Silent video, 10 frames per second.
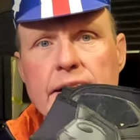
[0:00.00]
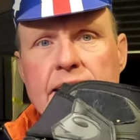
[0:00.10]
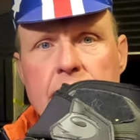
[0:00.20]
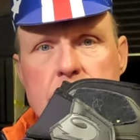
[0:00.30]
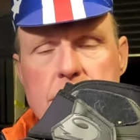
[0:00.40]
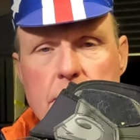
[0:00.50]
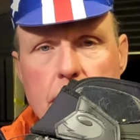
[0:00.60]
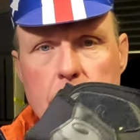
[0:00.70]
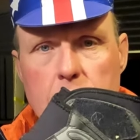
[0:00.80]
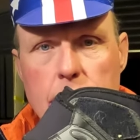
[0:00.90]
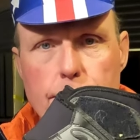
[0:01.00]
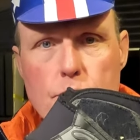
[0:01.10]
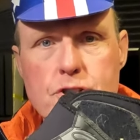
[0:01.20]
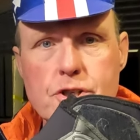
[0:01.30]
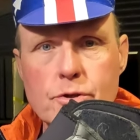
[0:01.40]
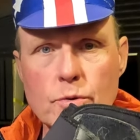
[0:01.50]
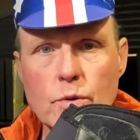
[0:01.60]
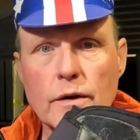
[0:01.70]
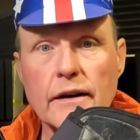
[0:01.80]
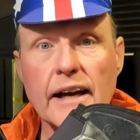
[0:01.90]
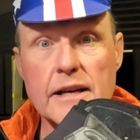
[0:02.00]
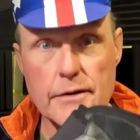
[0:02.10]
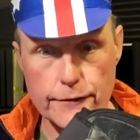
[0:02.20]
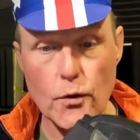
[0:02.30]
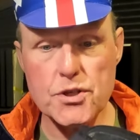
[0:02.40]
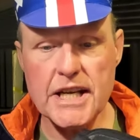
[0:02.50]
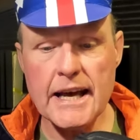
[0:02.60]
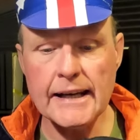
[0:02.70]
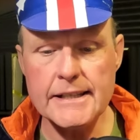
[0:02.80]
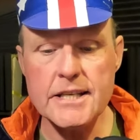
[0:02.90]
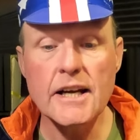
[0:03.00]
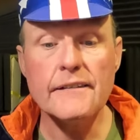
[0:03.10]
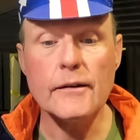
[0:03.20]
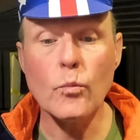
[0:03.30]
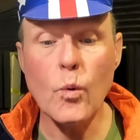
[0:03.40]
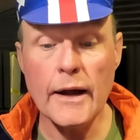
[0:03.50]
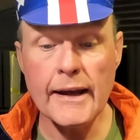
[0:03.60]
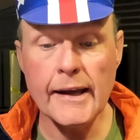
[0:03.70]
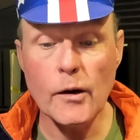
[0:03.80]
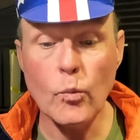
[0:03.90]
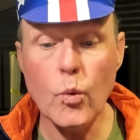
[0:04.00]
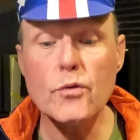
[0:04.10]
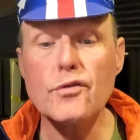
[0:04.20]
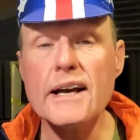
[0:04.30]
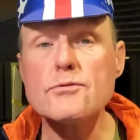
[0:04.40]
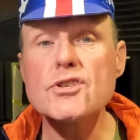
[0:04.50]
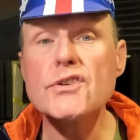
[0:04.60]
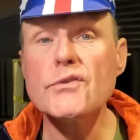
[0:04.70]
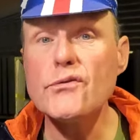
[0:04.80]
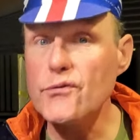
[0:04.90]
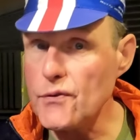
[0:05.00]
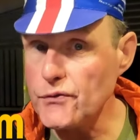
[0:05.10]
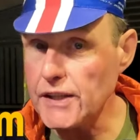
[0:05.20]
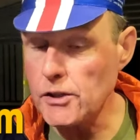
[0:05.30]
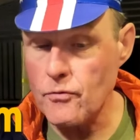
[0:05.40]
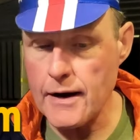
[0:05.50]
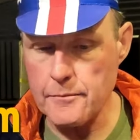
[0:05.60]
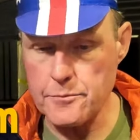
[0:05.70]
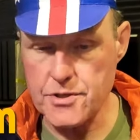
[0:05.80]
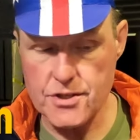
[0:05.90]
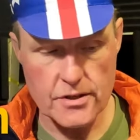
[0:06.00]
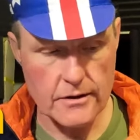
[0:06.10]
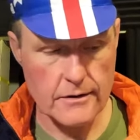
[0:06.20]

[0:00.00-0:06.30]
These Frost 2 in the 48, they weigh 1,050 grams.